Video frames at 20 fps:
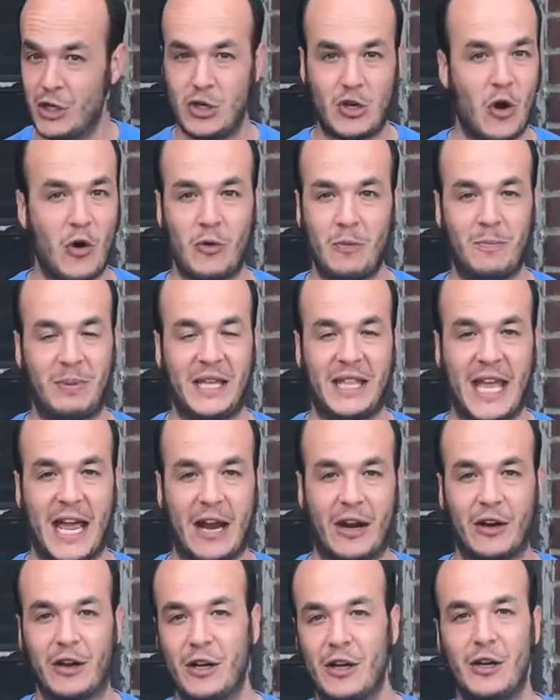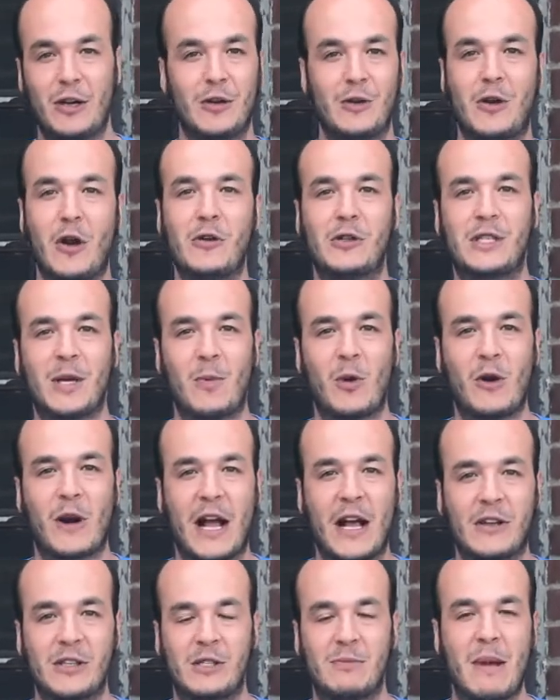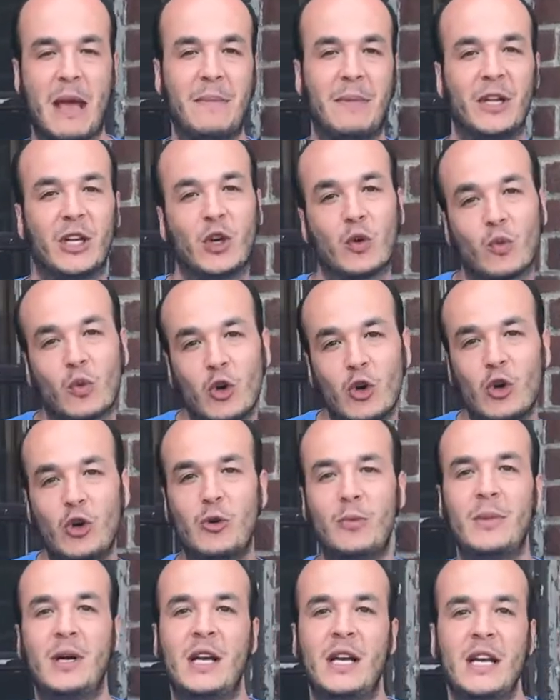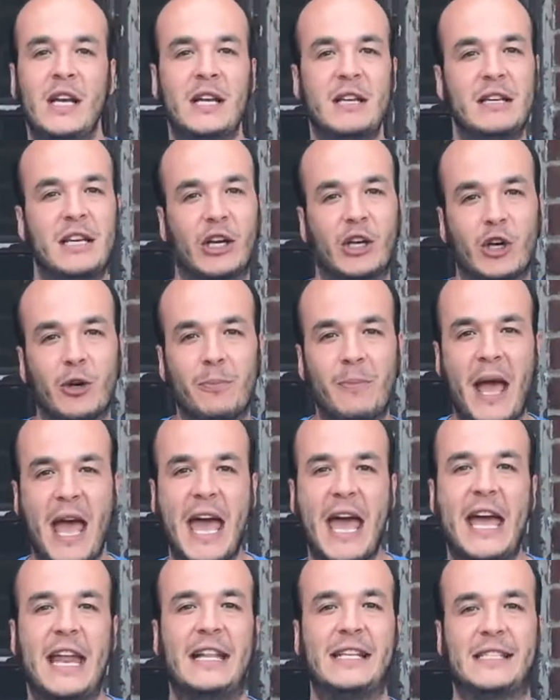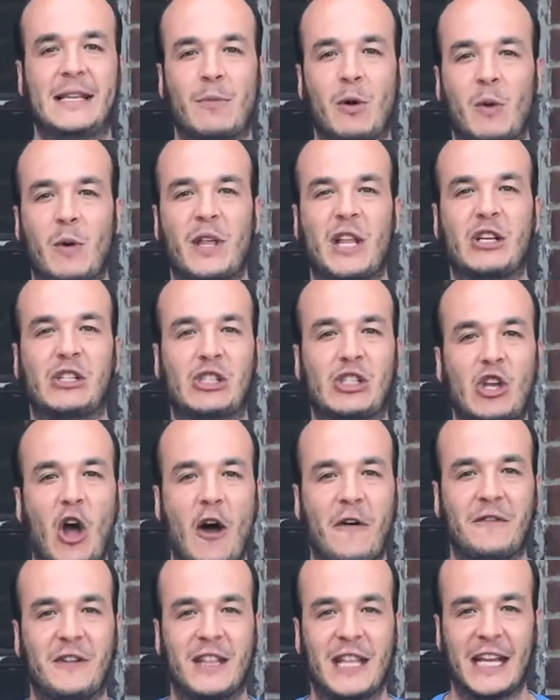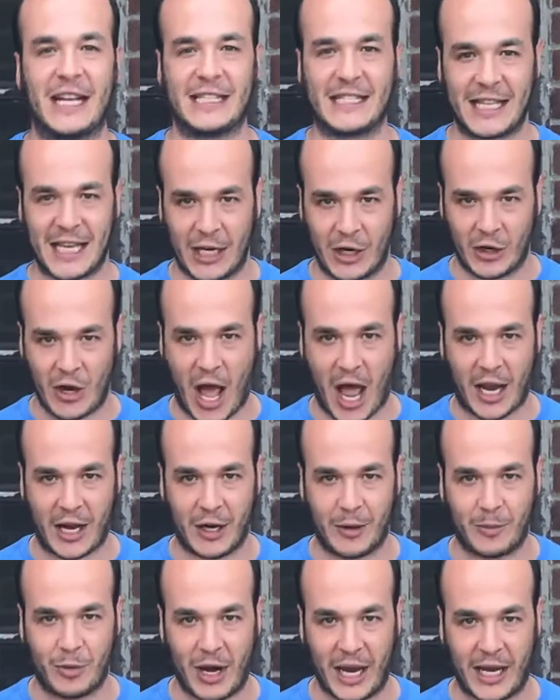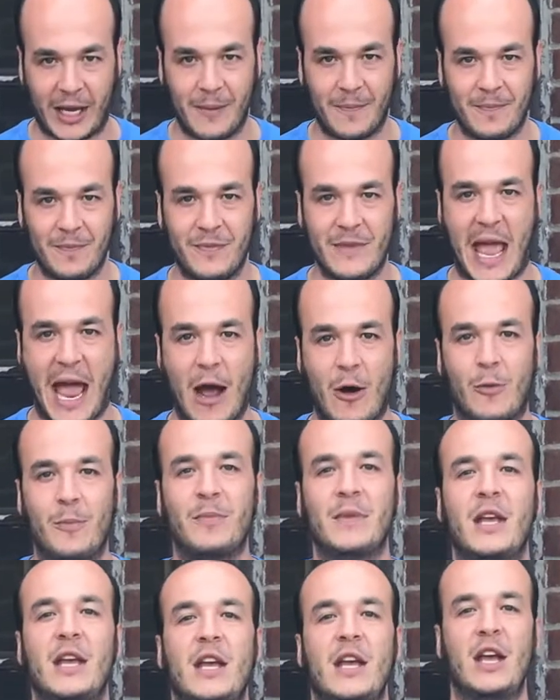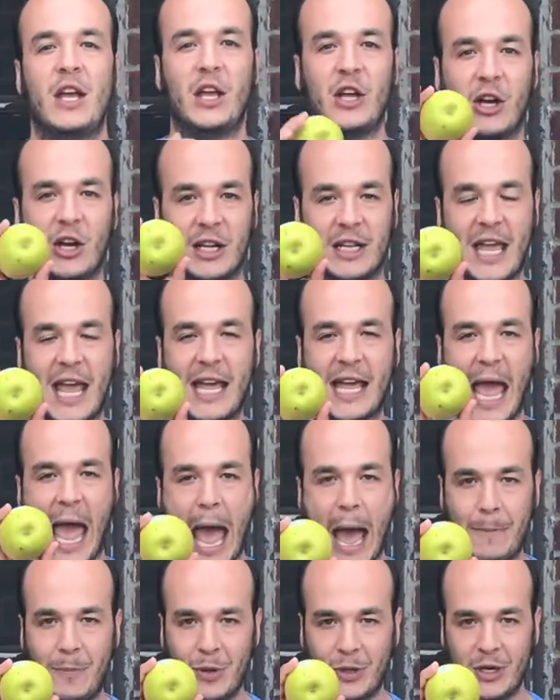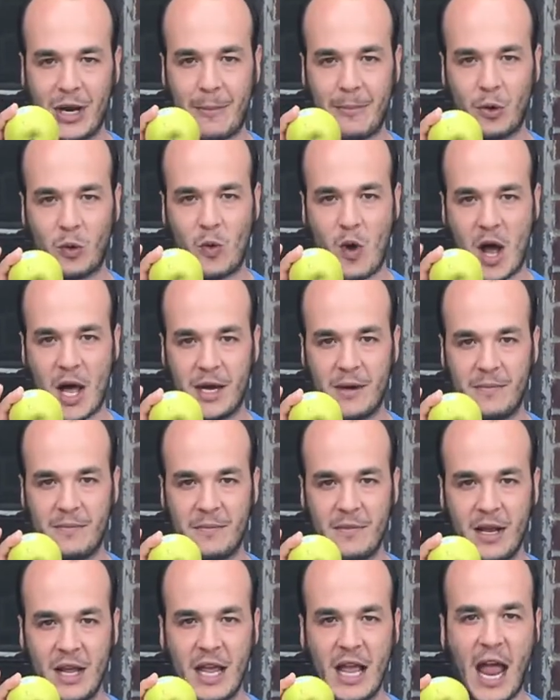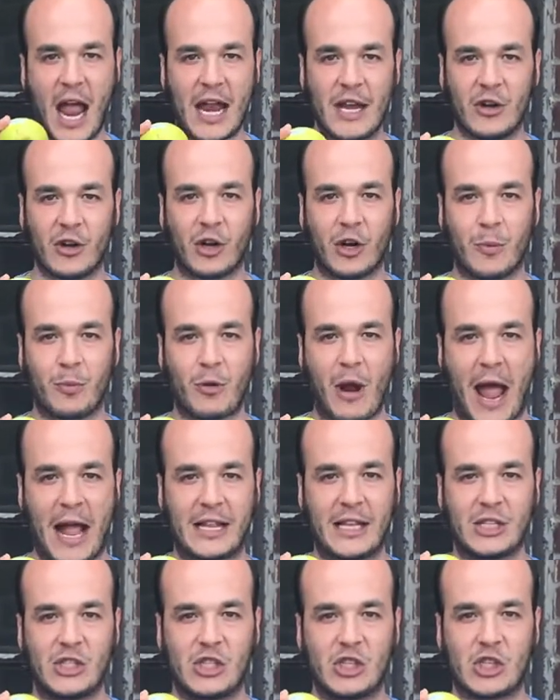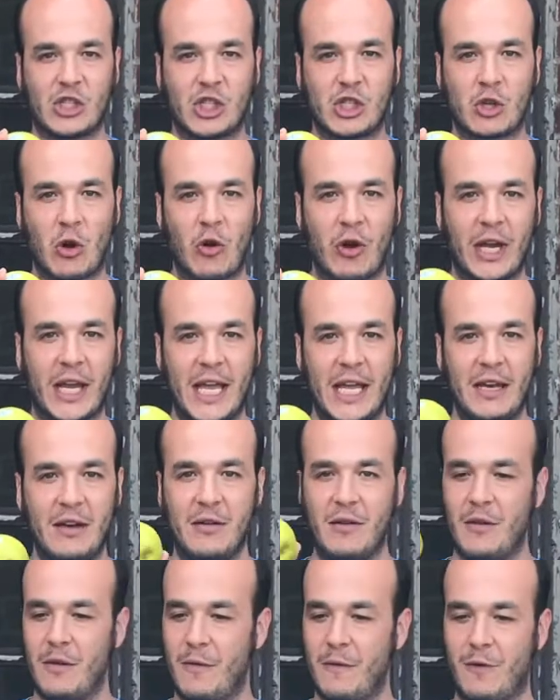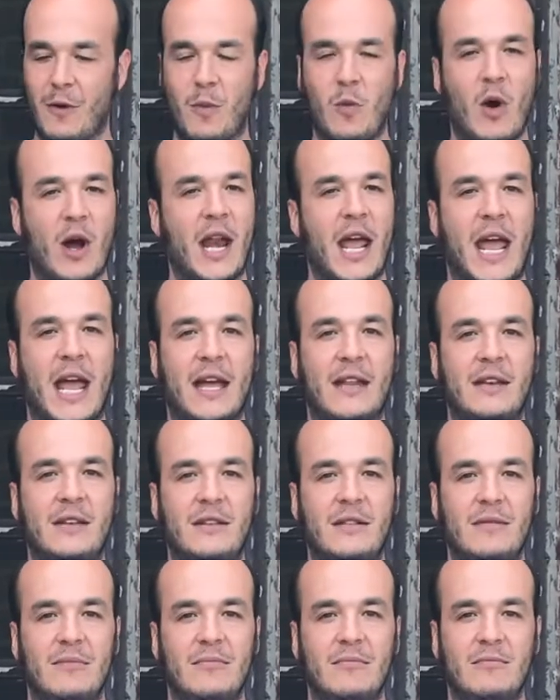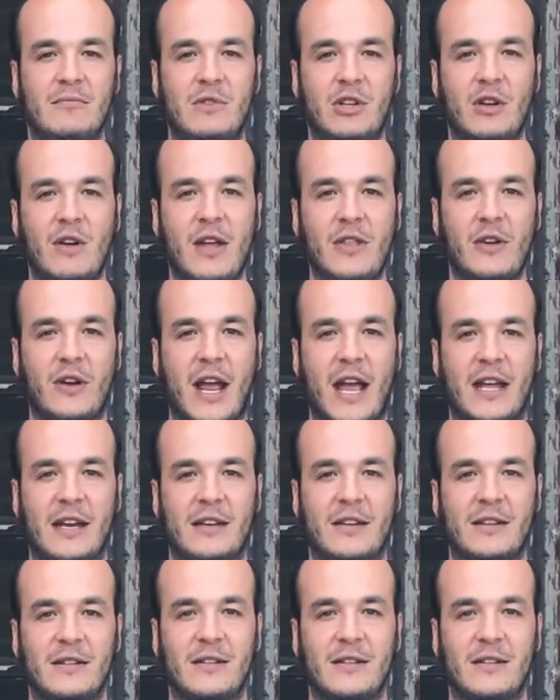Don't be there. Go somewhere else, maybe in your room, near your bed, somewhere where there's soft things that you're not gonna break. Now, you're gonna take apple number one, and you're gonna practice just throwing it from one hand to your other hand.